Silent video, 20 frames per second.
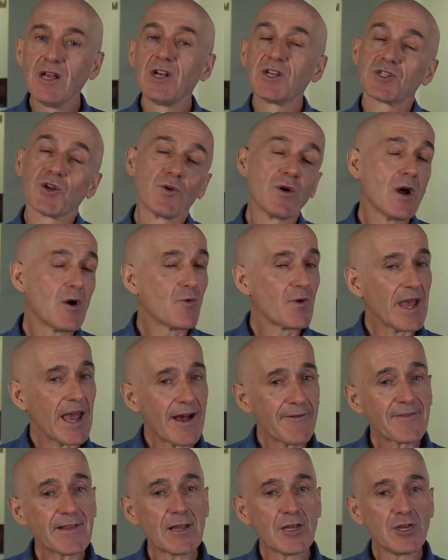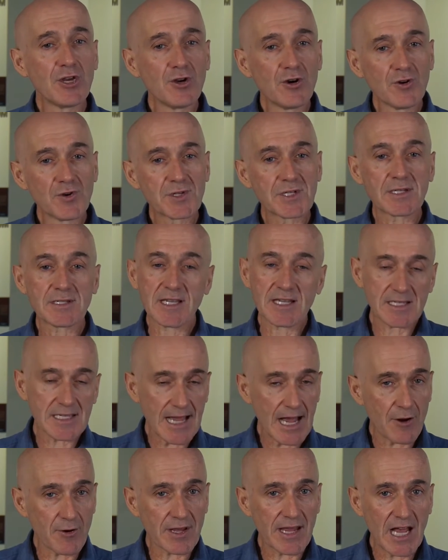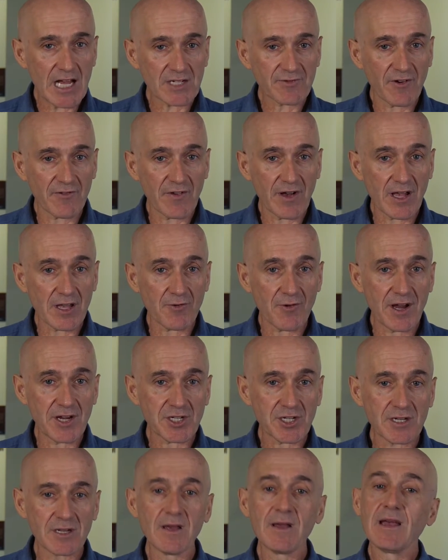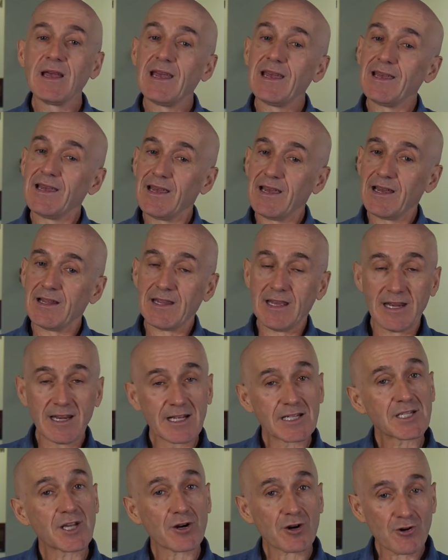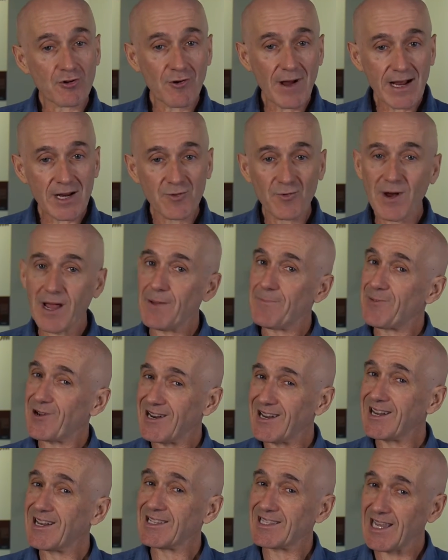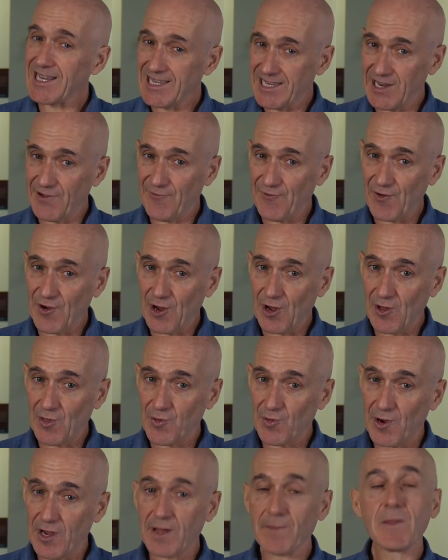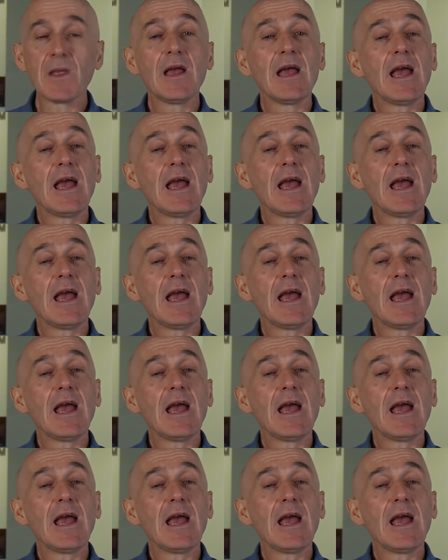So we have to use discounted cash flow valuation, and it is the correct way, but it is a difficult way.